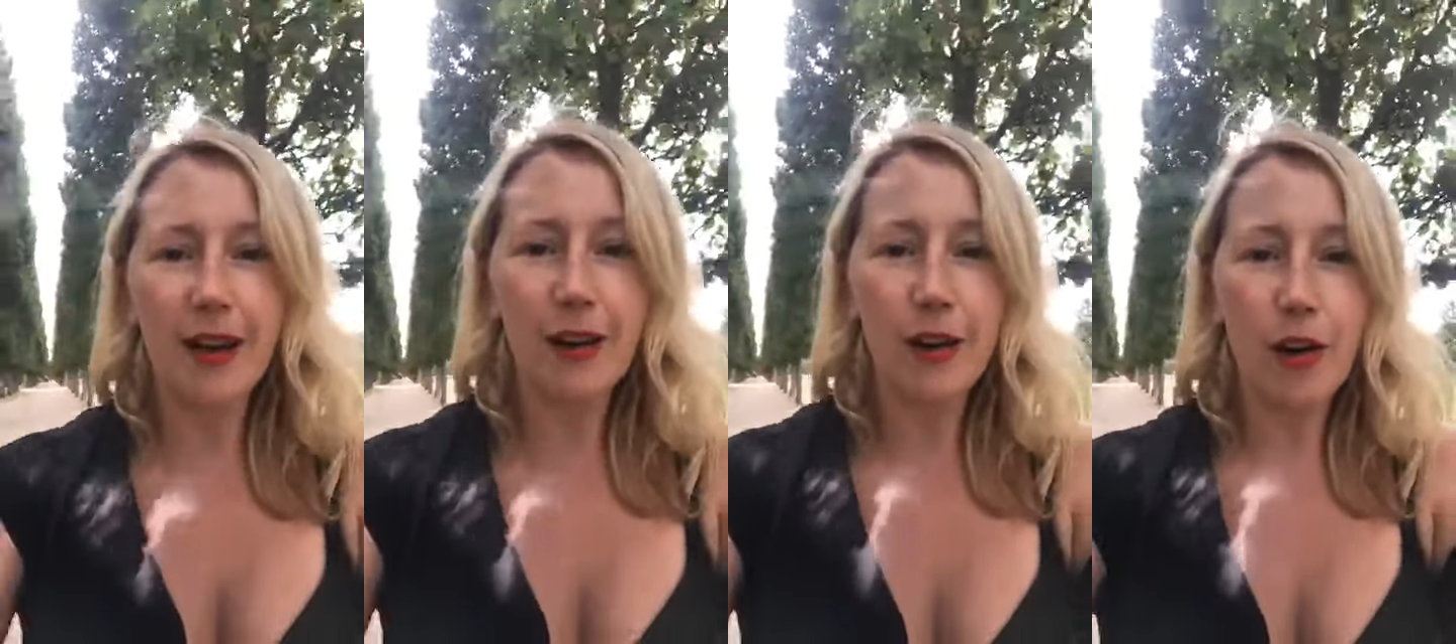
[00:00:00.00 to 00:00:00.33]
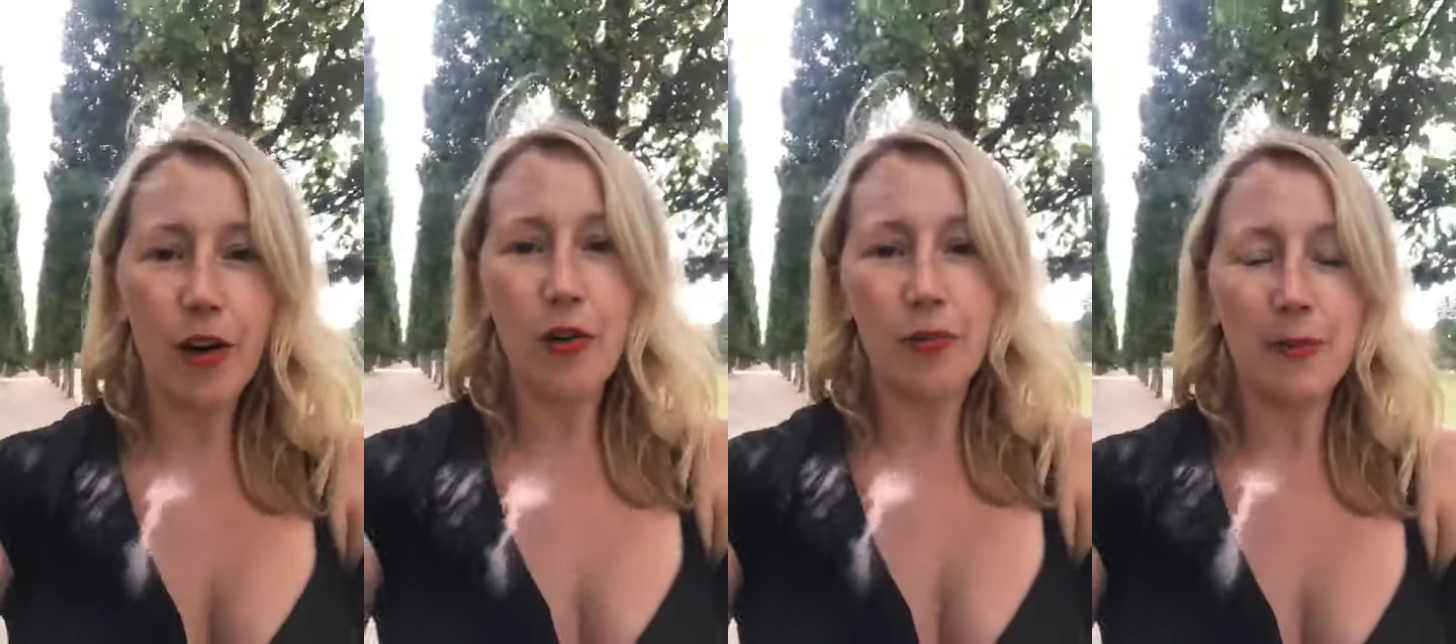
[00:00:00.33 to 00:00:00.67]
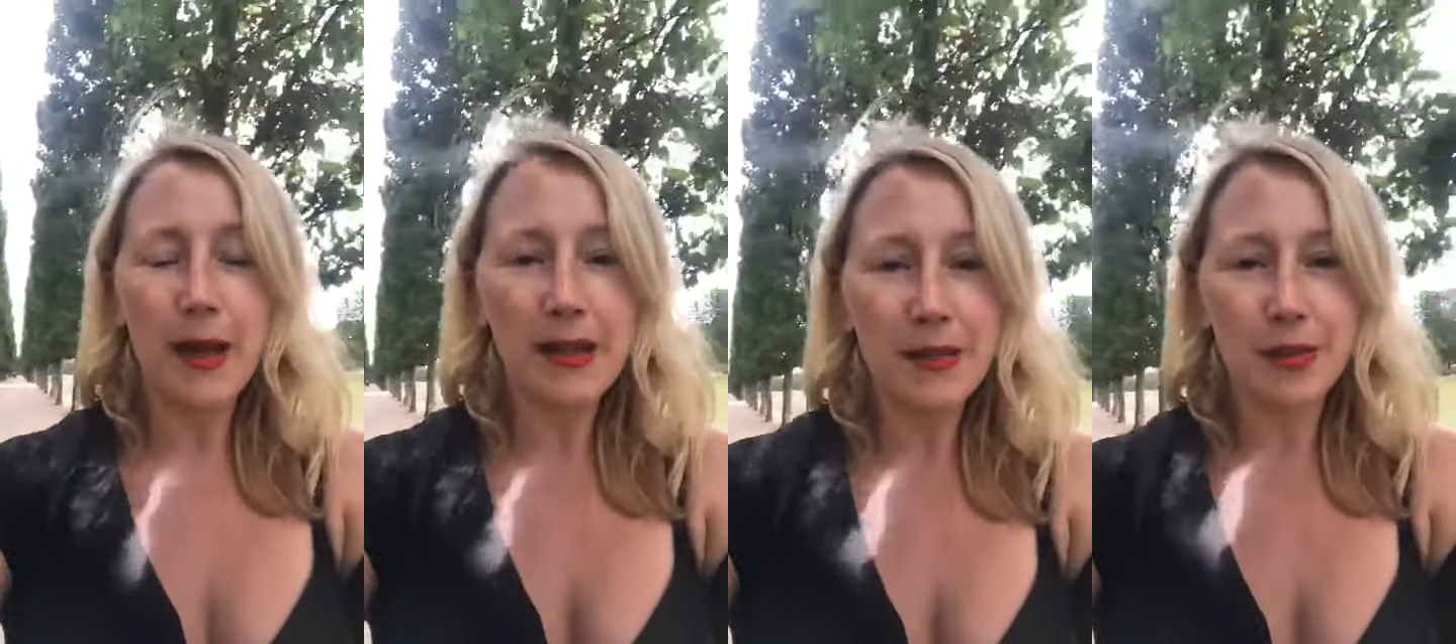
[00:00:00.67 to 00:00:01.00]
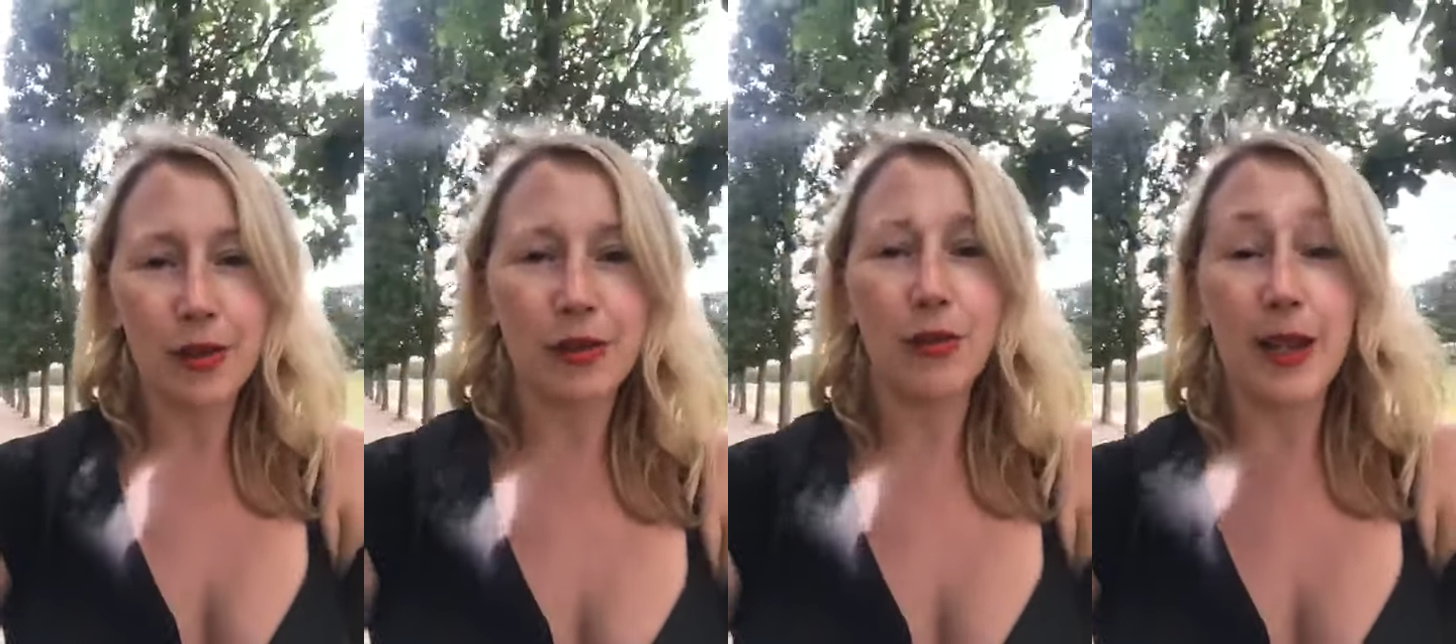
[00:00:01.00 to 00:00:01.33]
a lot of
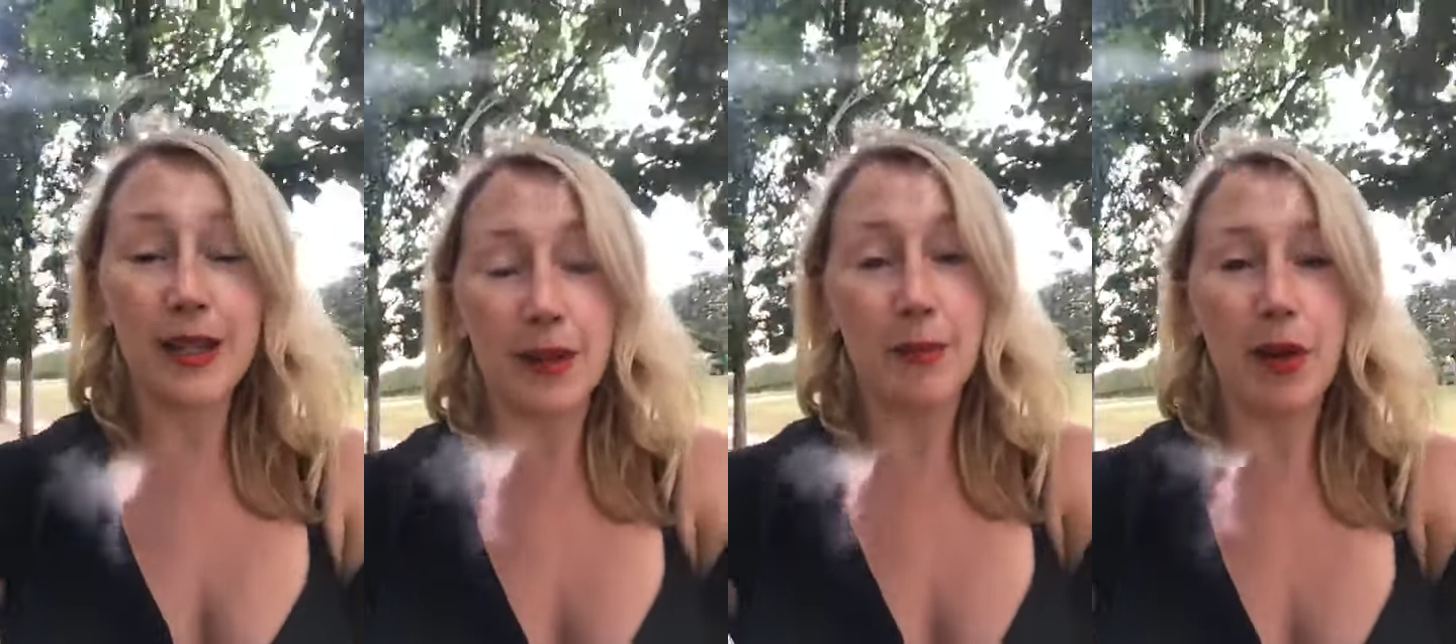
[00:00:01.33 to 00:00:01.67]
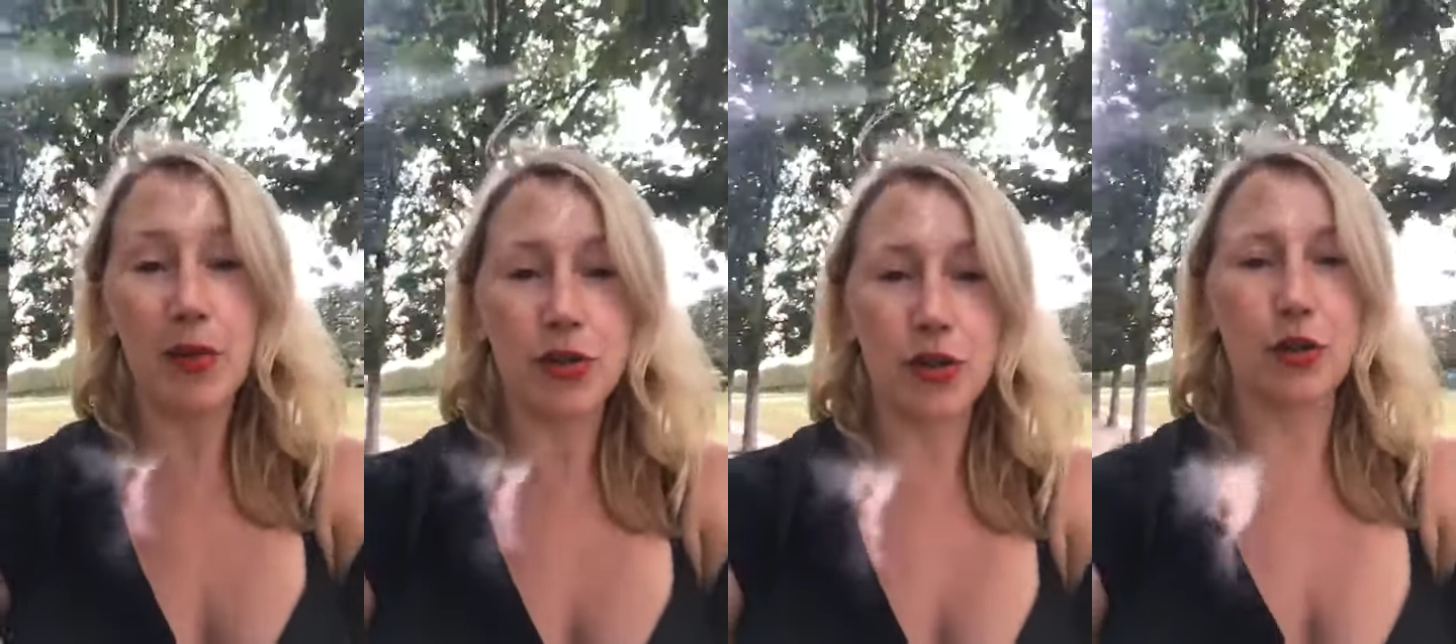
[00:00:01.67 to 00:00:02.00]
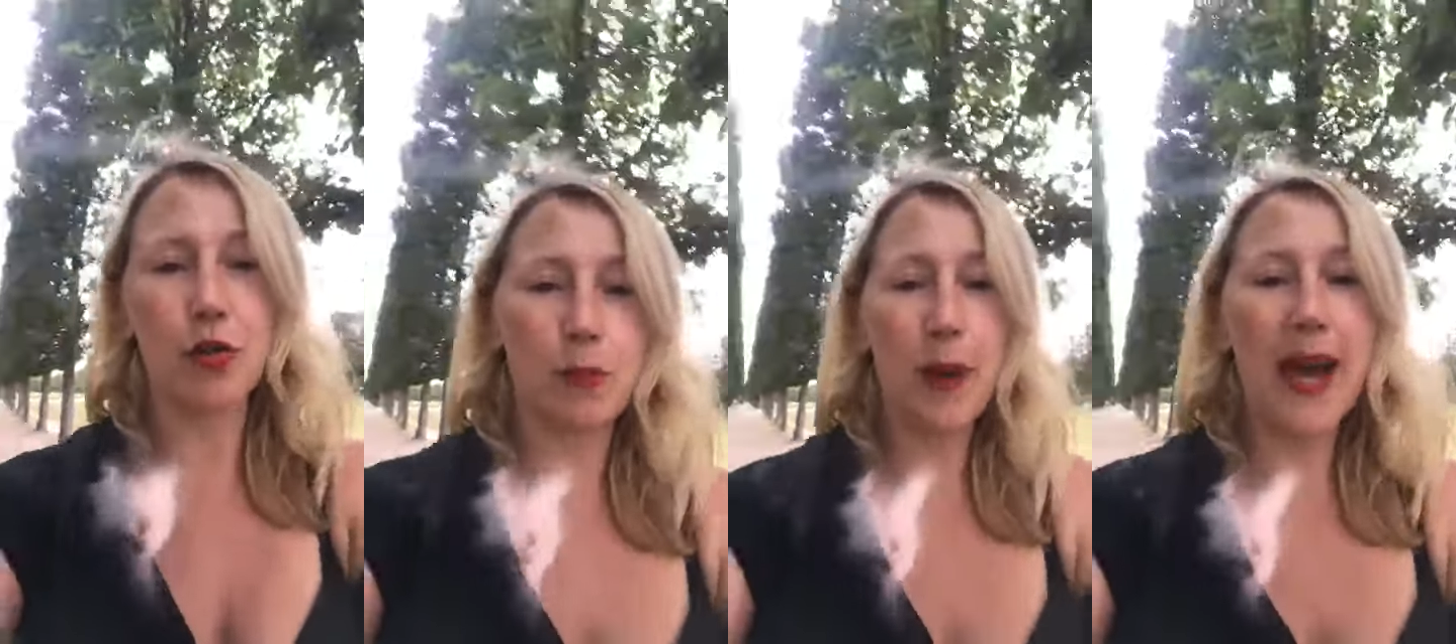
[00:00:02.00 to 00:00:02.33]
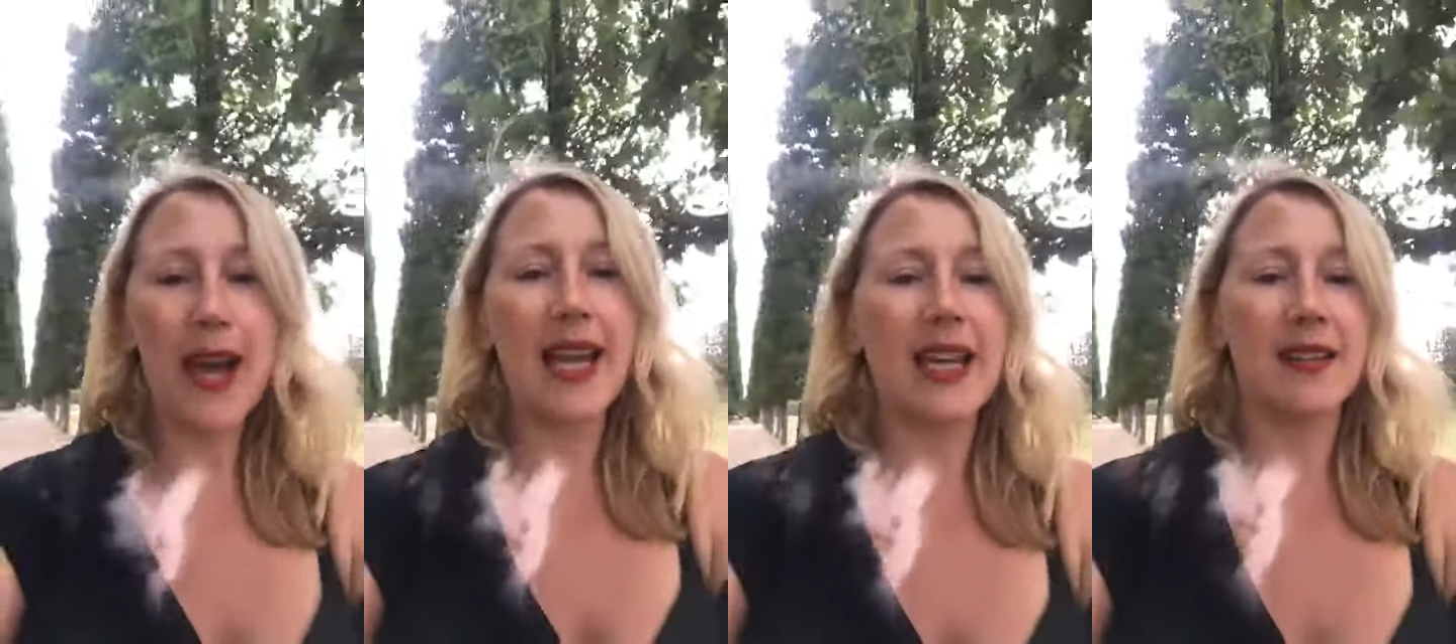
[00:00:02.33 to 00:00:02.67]
mental and emotional
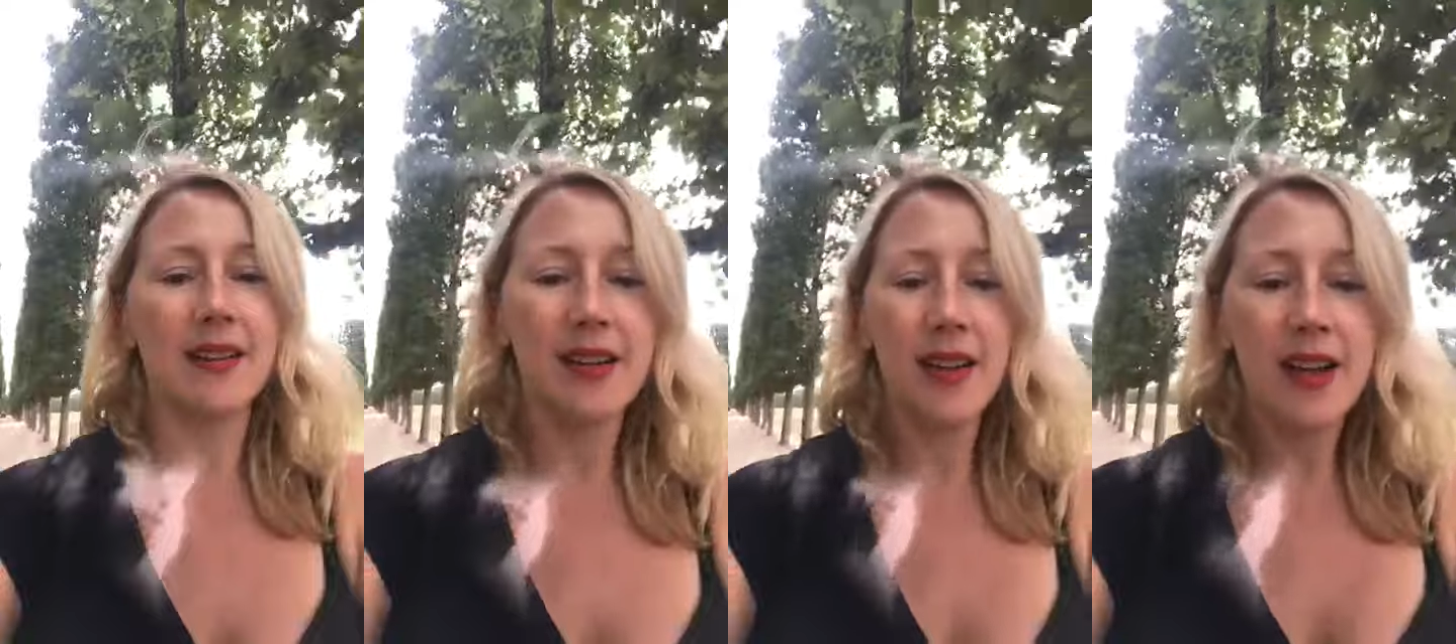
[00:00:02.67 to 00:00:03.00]
pain